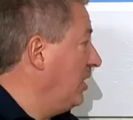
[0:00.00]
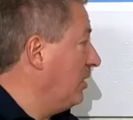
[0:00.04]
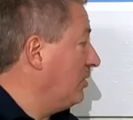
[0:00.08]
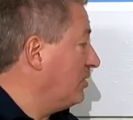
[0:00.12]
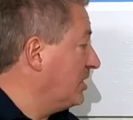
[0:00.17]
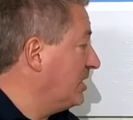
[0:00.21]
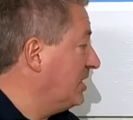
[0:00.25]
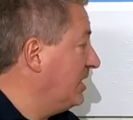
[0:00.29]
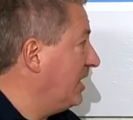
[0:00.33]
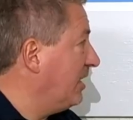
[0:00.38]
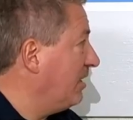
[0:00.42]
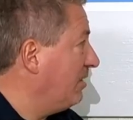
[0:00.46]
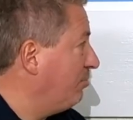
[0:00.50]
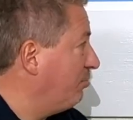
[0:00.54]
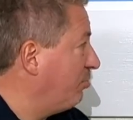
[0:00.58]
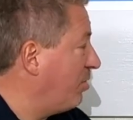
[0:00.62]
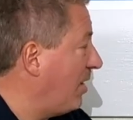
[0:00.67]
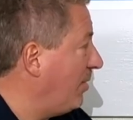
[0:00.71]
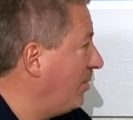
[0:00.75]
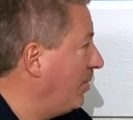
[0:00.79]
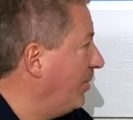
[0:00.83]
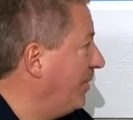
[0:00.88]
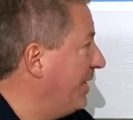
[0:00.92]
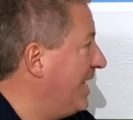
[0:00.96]
You know, still
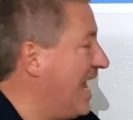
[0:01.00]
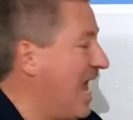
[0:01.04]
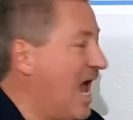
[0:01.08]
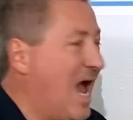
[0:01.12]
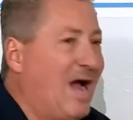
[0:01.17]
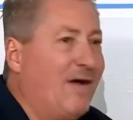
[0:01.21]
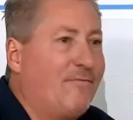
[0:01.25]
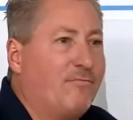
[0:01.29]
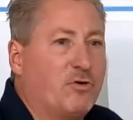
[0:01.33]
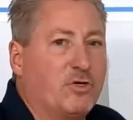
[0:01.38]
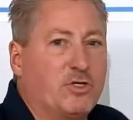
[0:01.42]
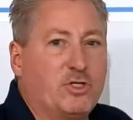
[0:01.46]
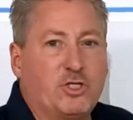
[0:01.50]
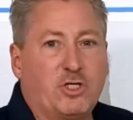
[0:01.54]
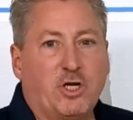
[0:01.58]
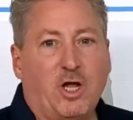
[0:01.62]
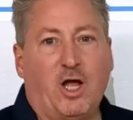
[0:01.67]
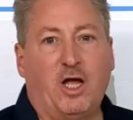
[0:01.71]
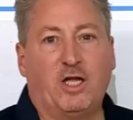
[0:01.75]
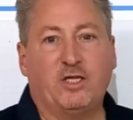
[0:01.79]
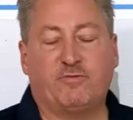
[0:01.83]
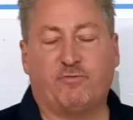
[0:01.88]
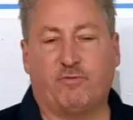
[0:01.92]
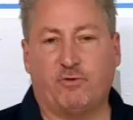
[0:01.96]
probably average
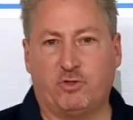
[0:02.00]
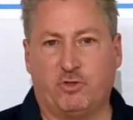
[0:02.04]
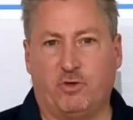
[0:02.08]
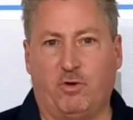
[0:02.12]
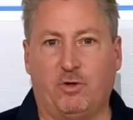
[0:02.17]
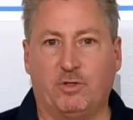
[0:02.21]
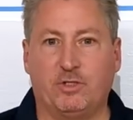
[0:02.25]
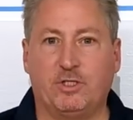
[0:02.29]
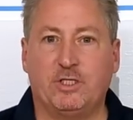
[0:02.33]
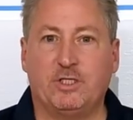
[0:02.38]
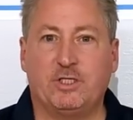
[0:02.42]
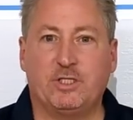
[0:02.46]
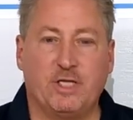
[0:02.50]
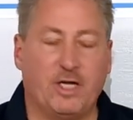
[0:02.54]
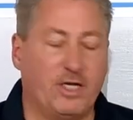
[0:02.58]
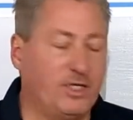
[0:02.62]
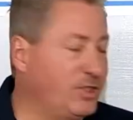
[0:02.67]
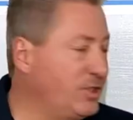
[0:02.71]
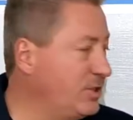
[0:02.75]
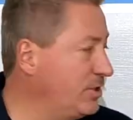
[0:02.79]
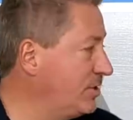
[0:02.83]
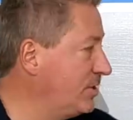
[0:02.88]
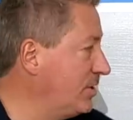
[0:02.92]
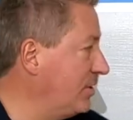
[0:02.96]
size for charging
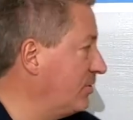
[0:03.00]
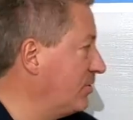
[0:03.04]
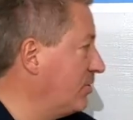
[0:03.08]
stations.